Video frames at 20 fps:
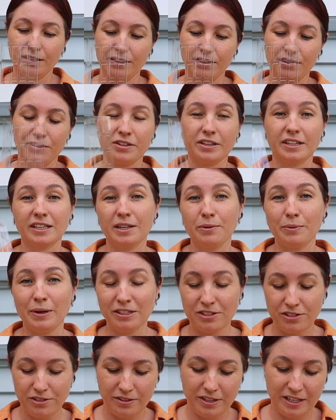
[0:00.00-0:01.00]
thickly
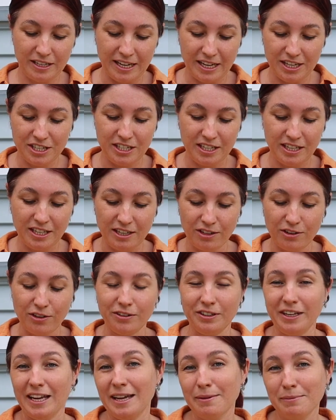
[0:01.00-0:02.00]
ones you can actually get
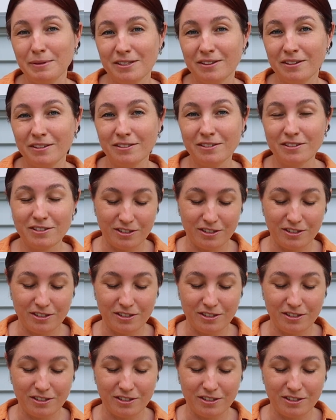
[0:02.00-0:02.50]
on Amazon,